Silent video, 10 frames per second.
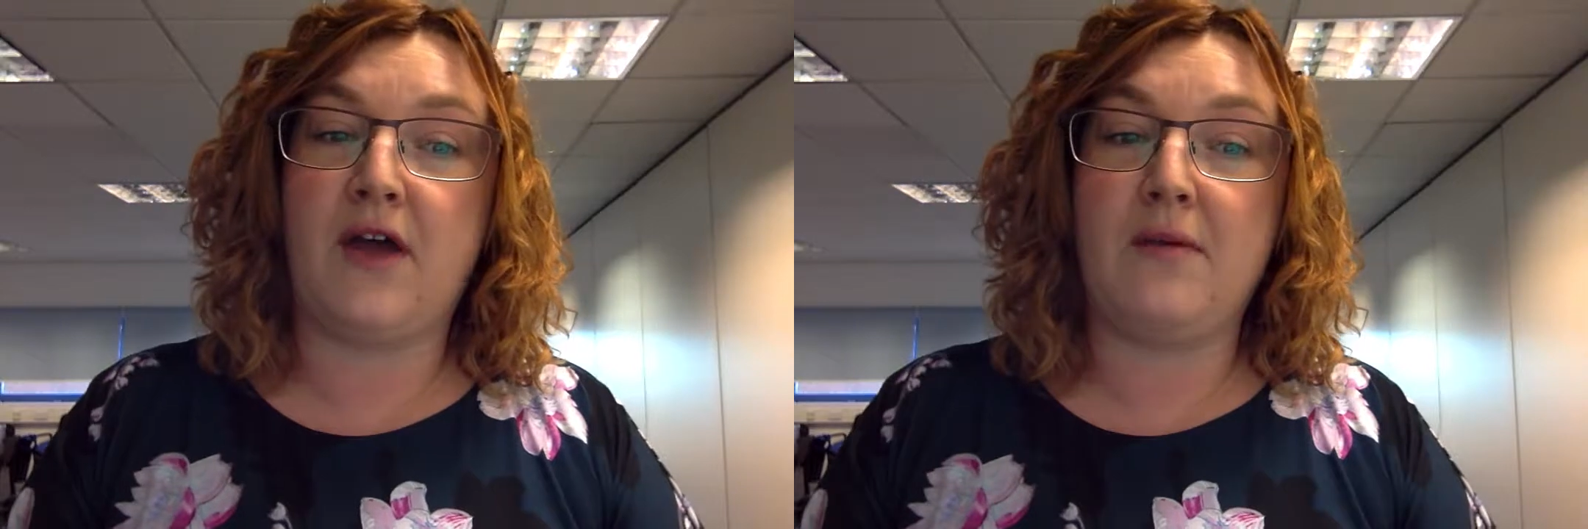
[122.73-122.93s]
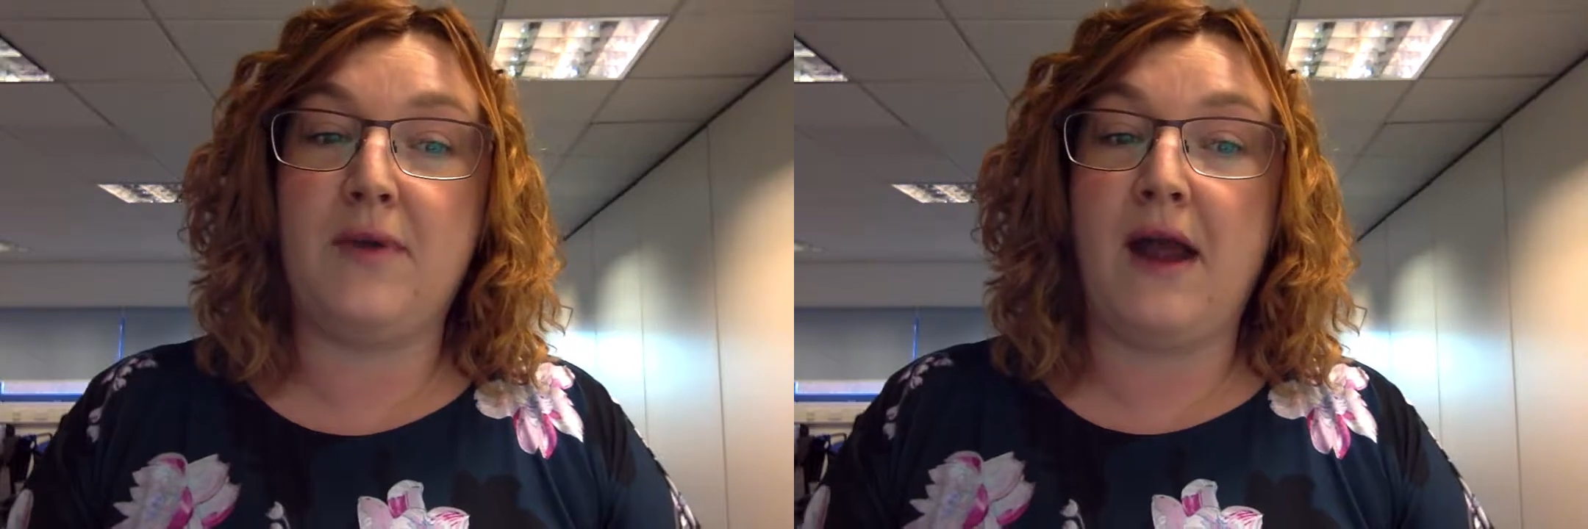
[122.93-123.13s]

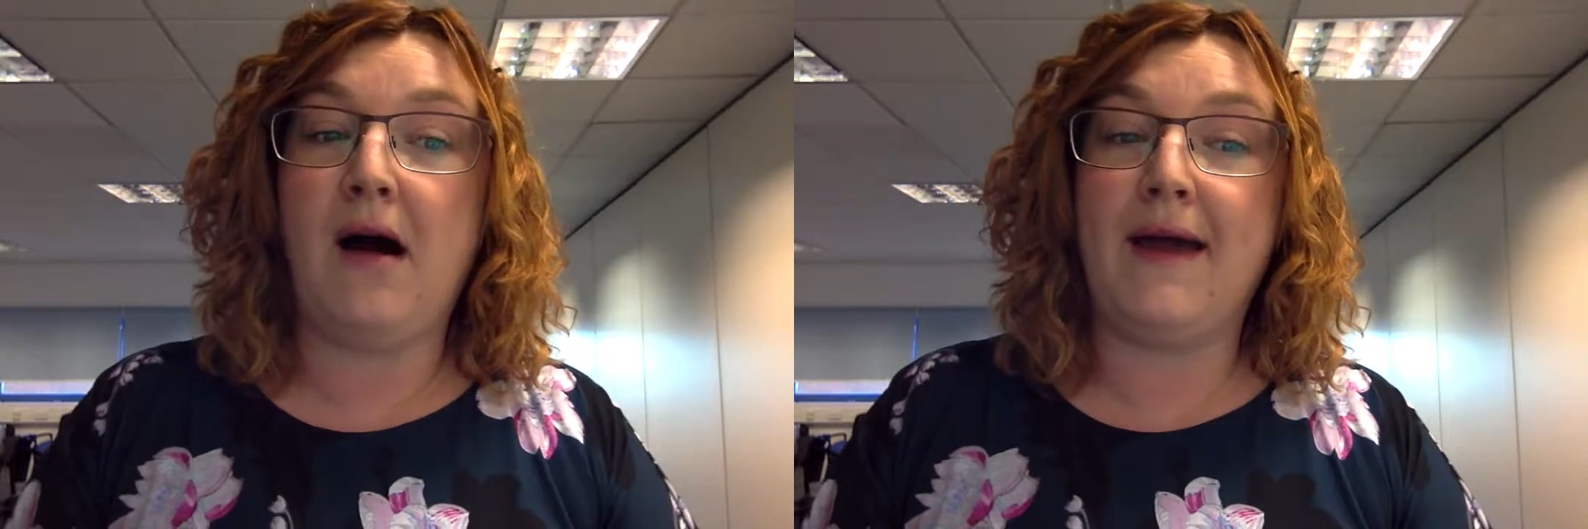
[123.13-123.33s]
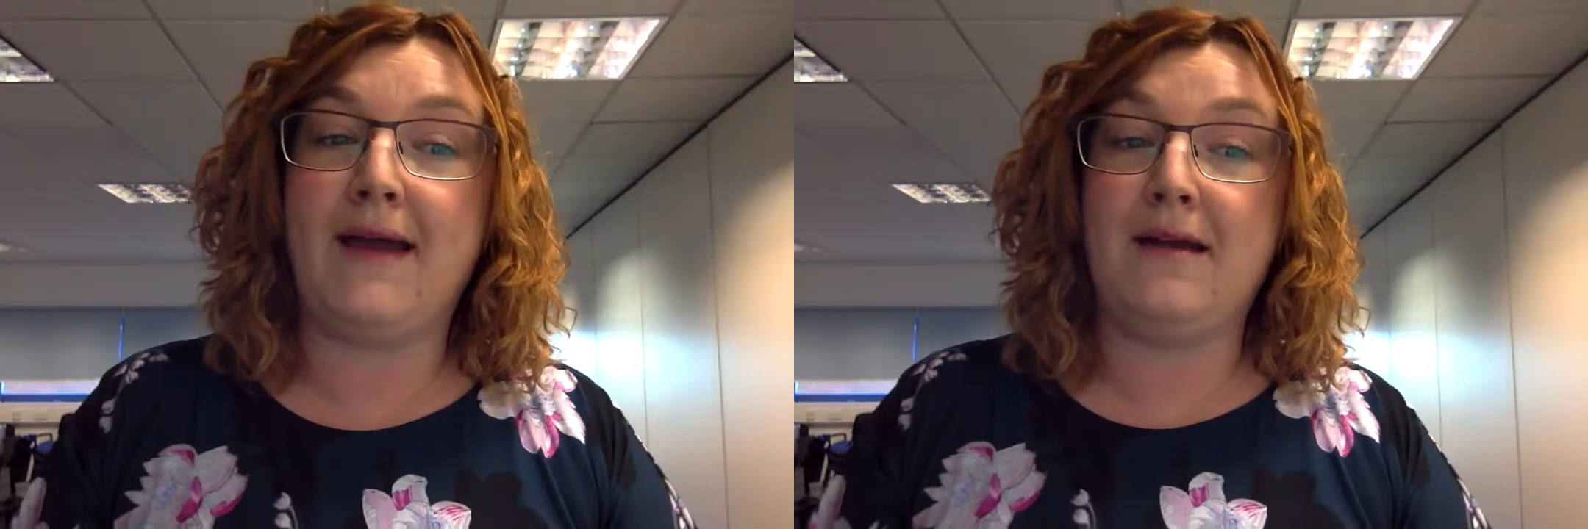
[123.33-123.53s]
company
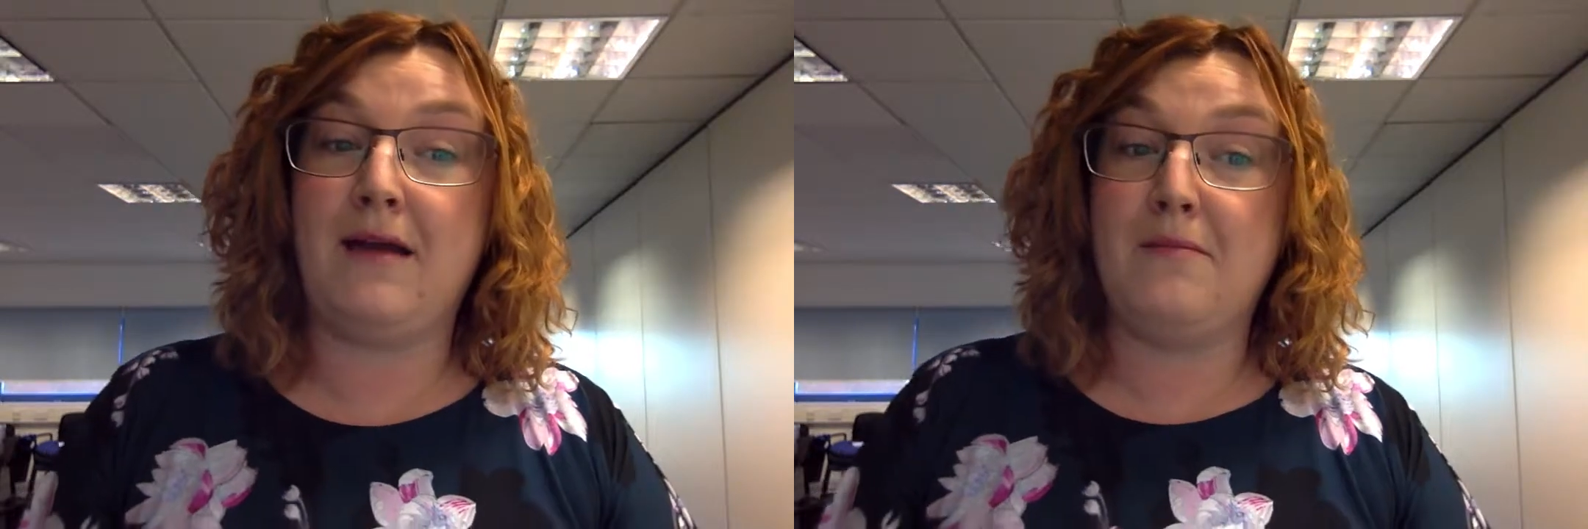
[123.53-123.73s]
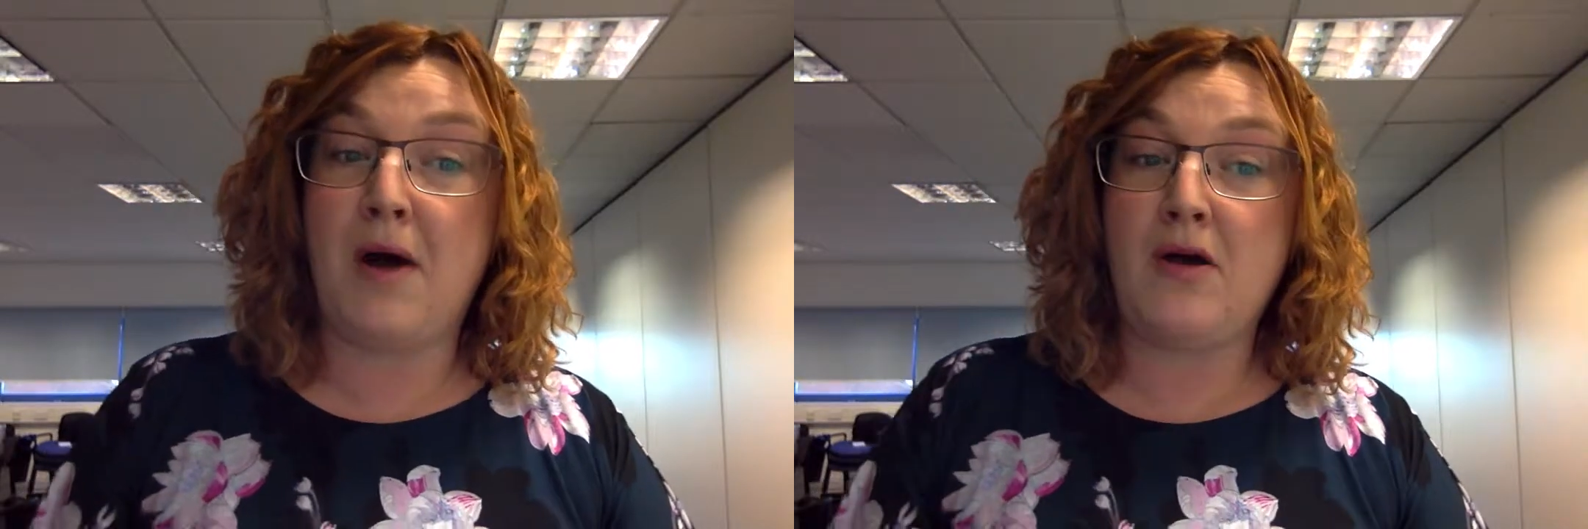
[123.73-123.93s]
I Can
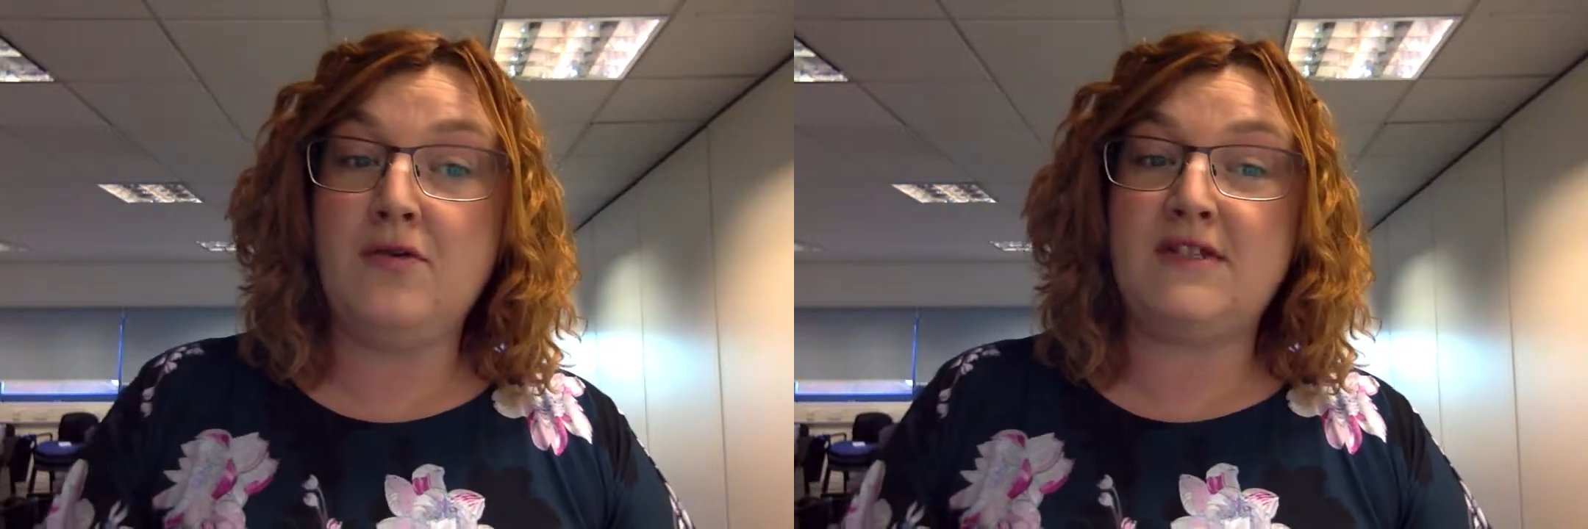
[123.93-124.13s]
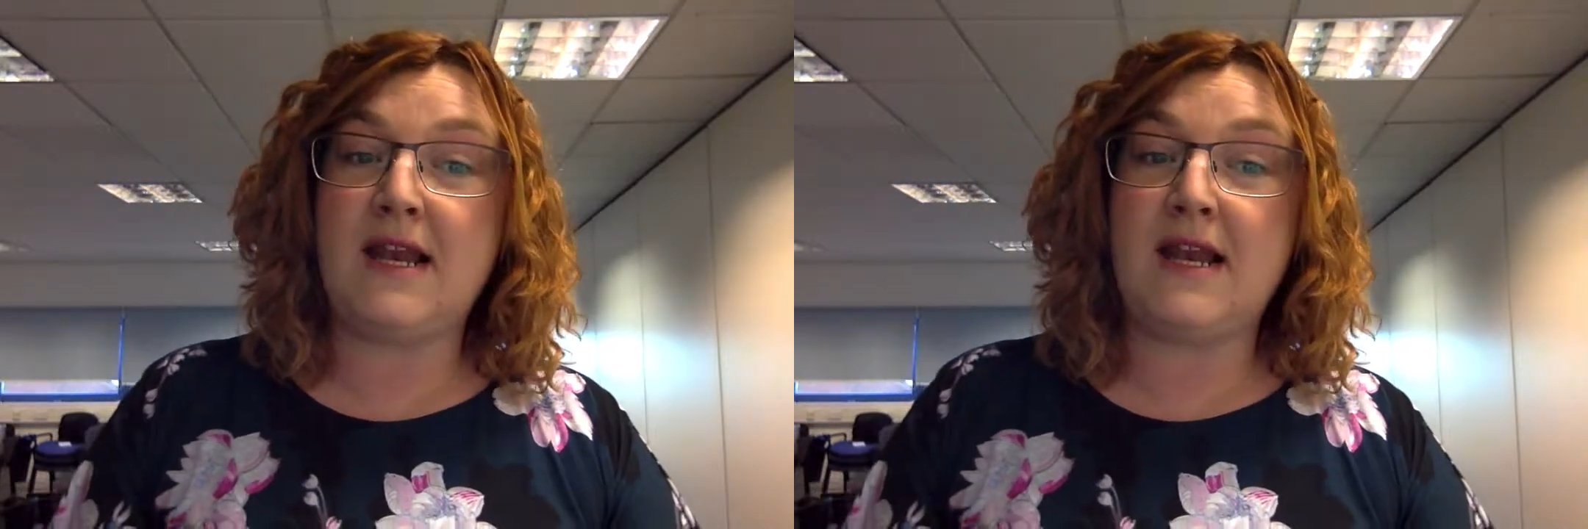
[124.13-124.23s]
Compose,